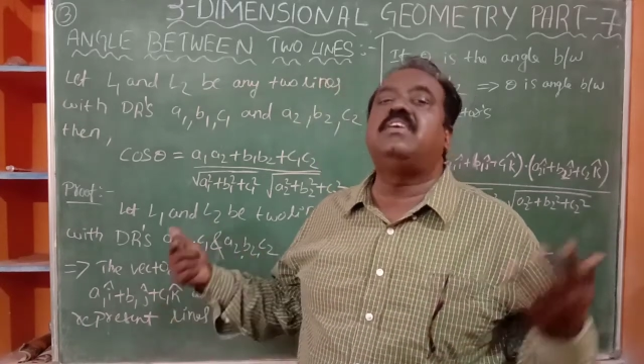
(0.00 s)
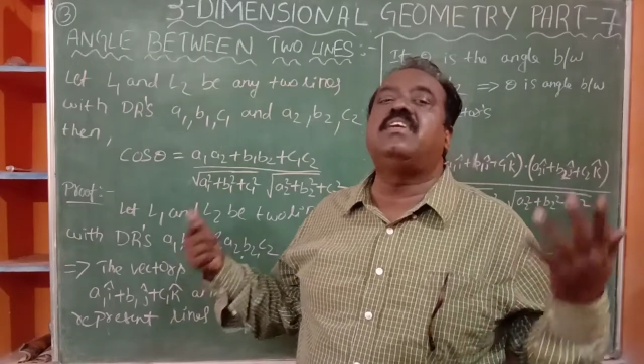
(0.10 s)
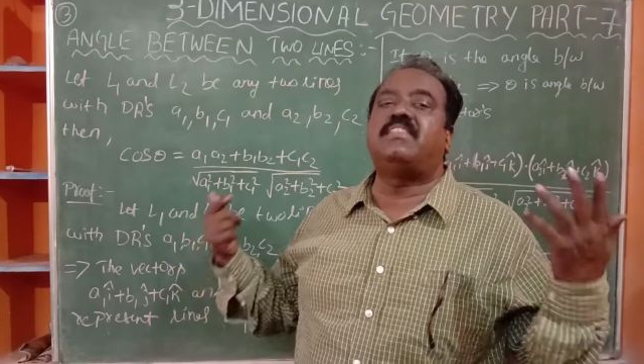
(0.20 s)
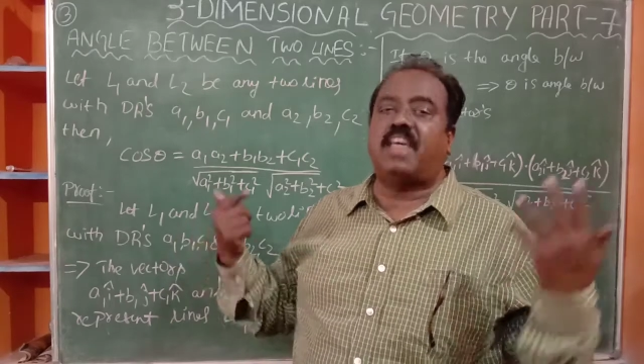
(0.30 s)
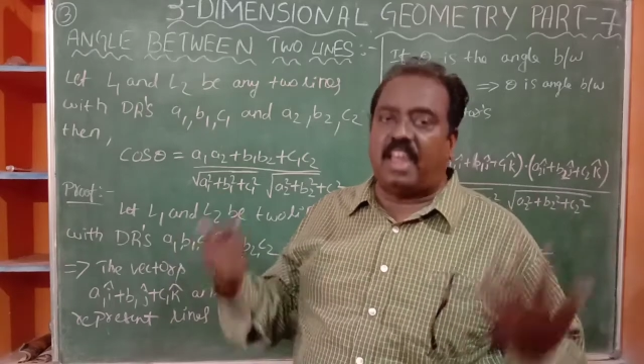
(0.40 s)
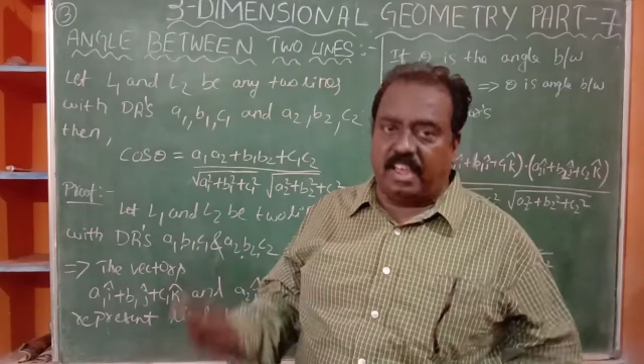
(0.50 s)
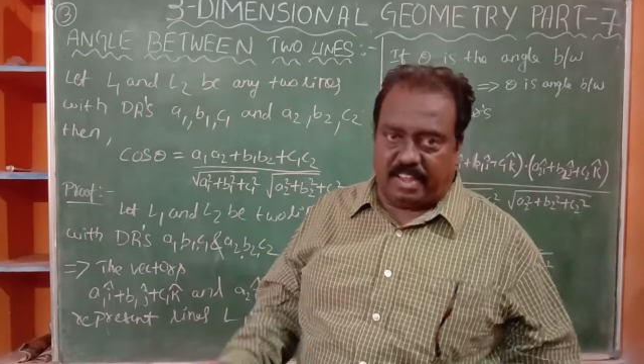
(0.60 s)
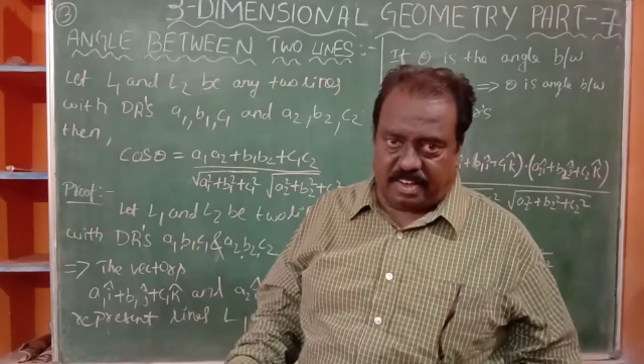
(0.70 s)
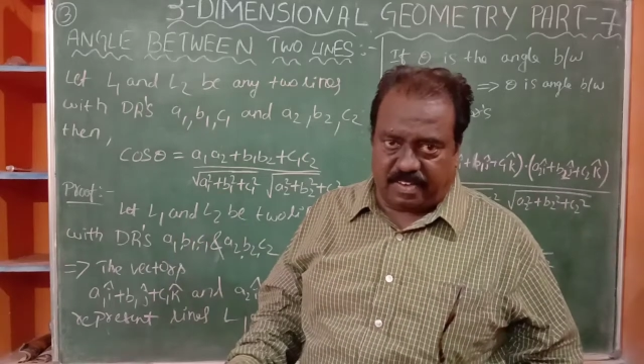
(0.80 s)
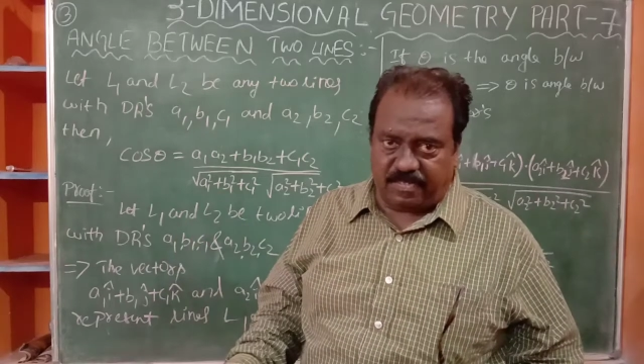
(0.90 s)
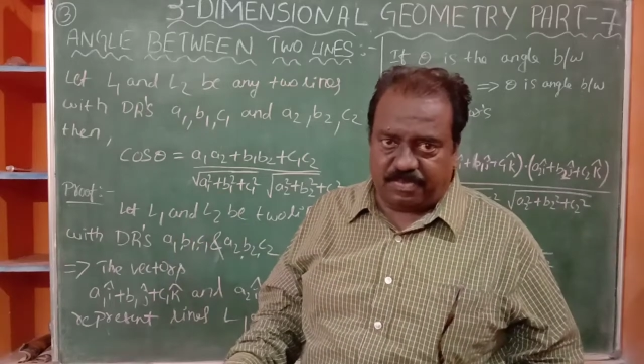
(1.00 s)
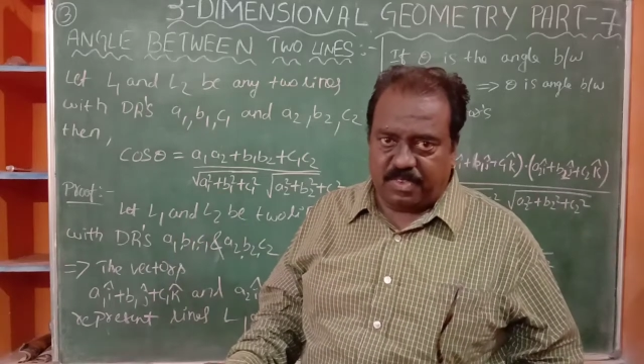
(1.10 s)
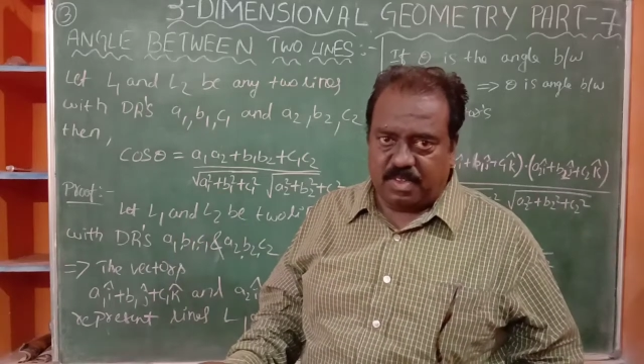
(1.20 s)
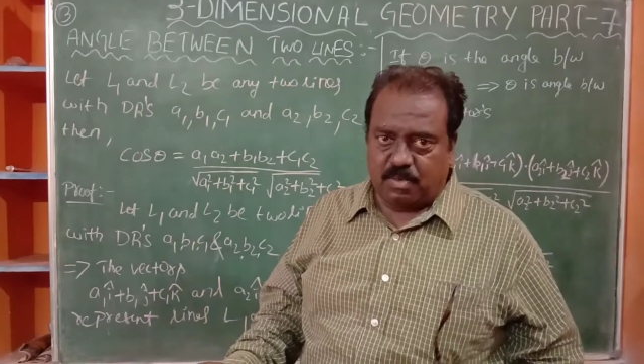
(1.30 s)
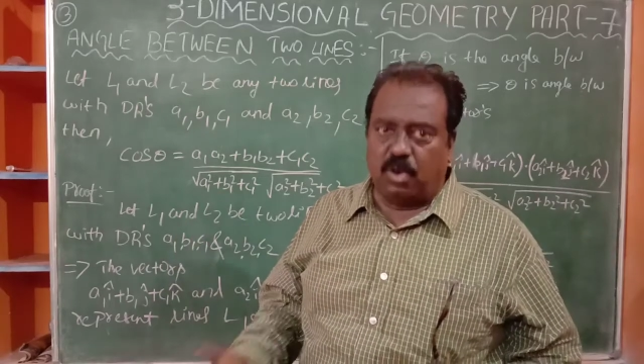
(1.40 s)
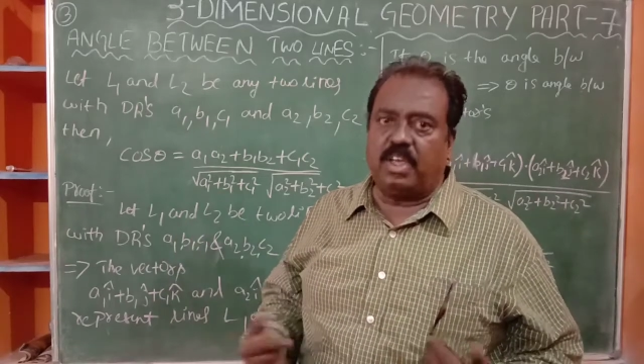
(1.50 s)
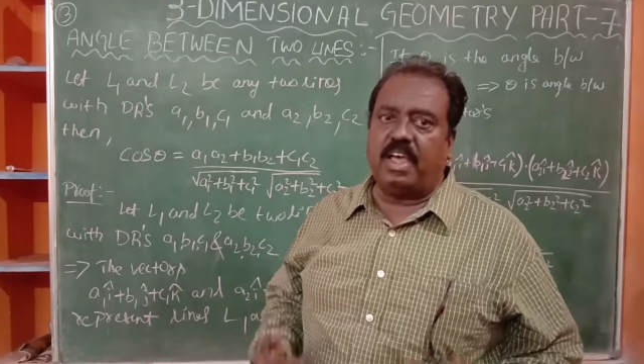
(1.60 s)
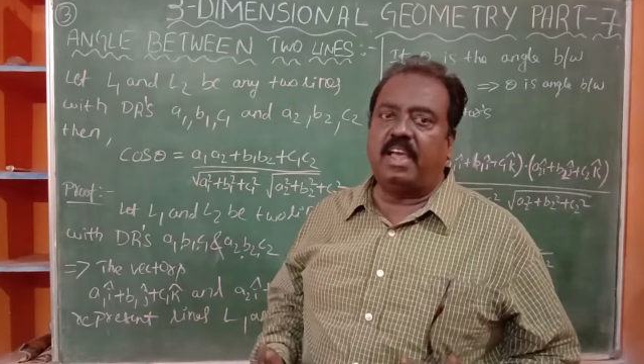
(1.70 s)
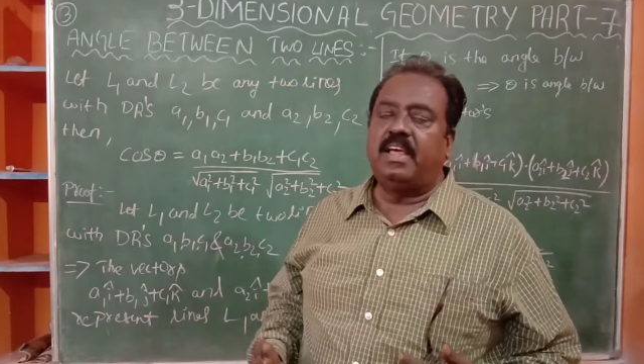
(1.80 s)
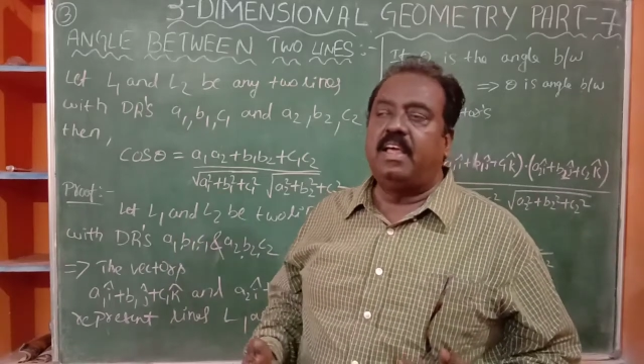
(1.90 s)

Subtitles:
it is a line, OA.